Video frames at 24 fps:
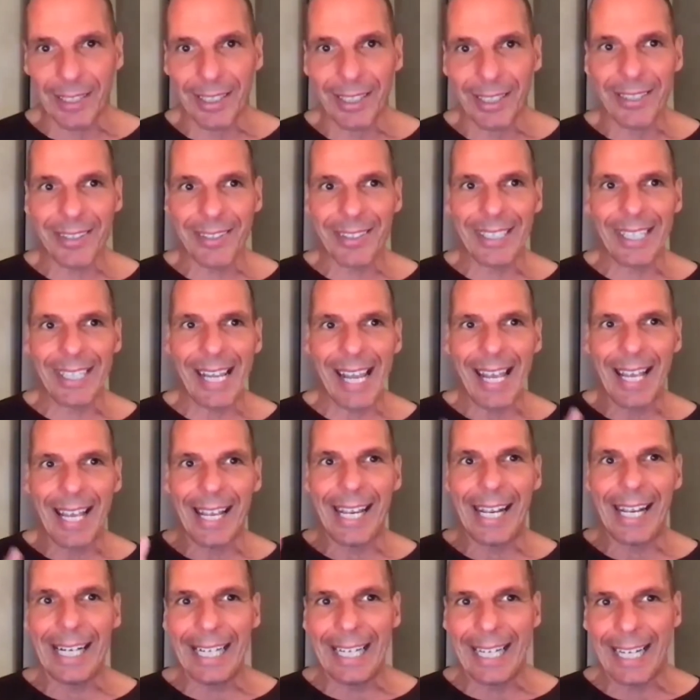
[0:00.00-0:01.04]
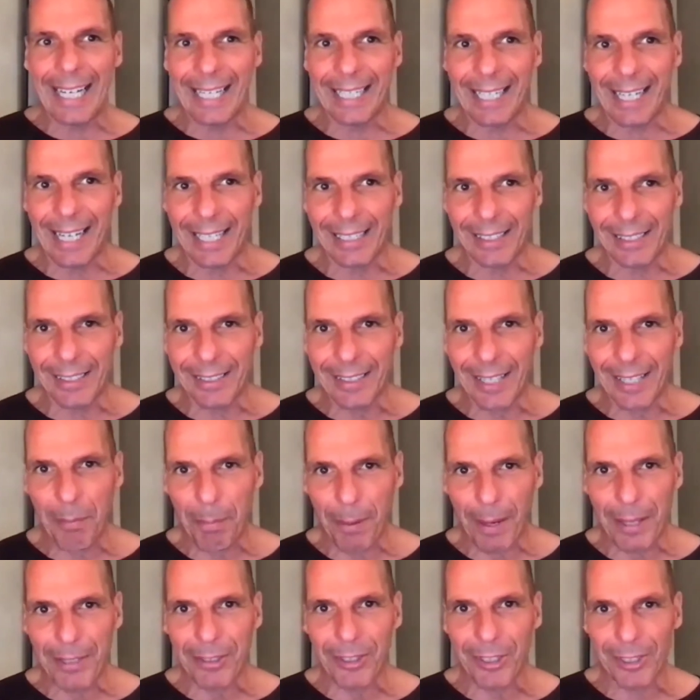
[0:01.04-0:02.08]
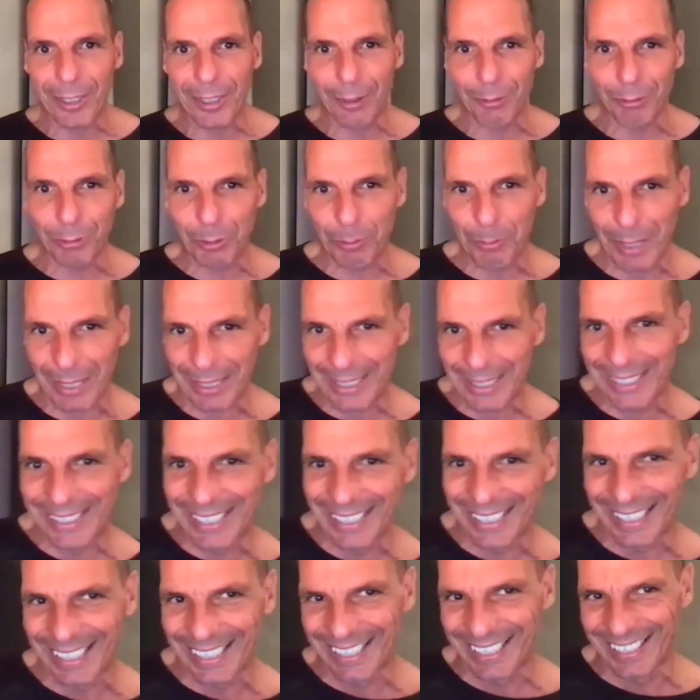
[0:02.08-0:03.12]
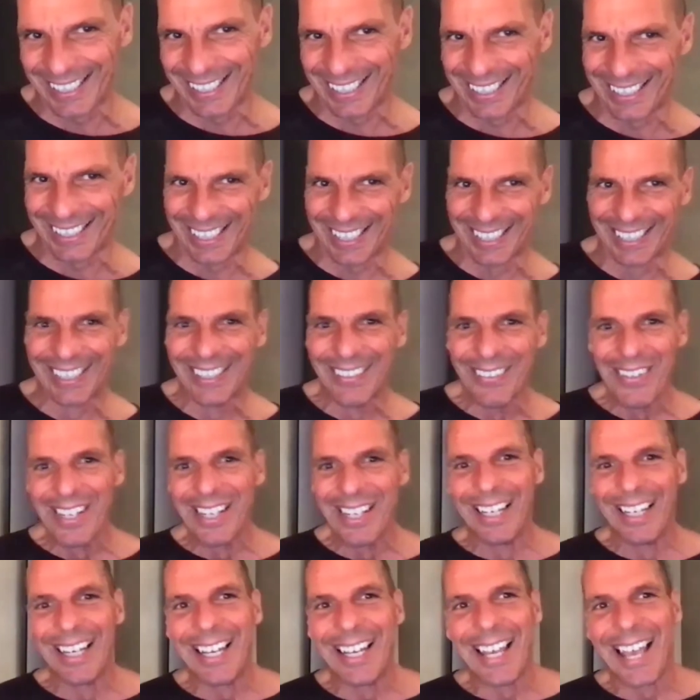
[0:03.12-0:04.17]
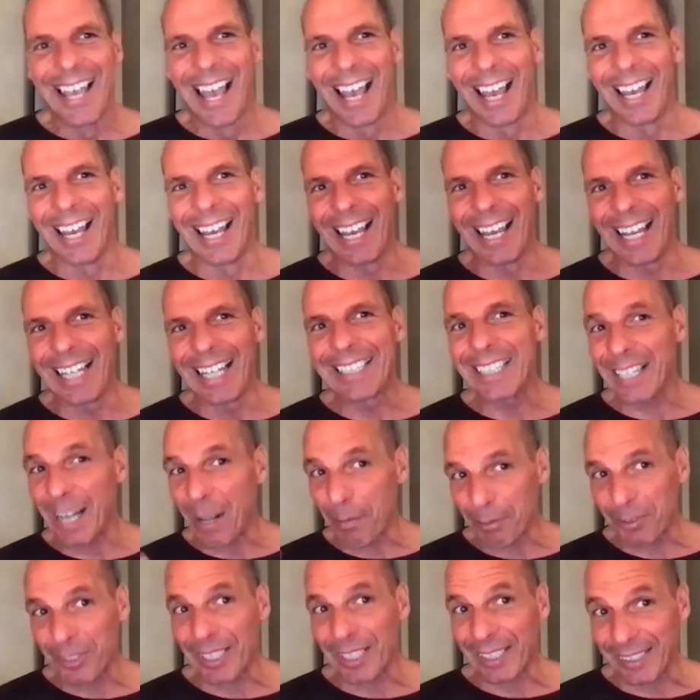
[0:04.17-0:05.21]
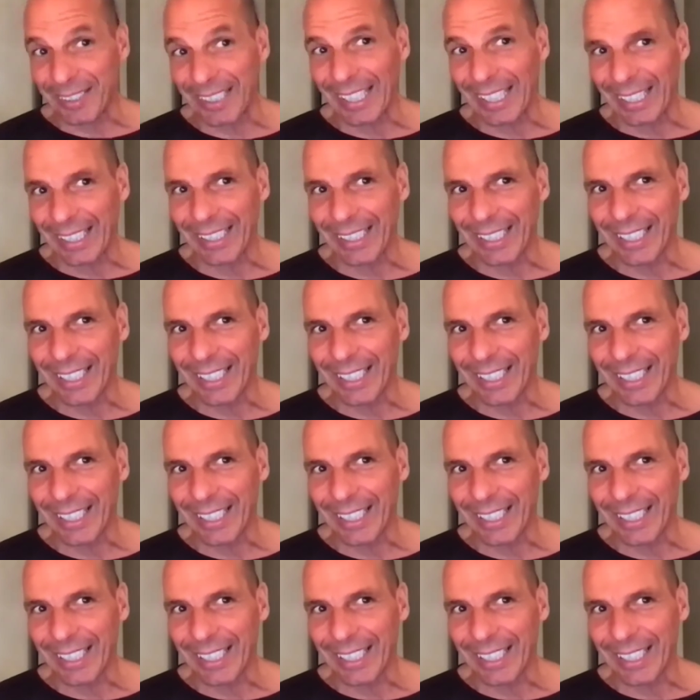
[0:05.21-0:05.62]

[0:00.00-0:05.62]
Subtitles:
is the alienated capacity of humanity. It's an abstract thing.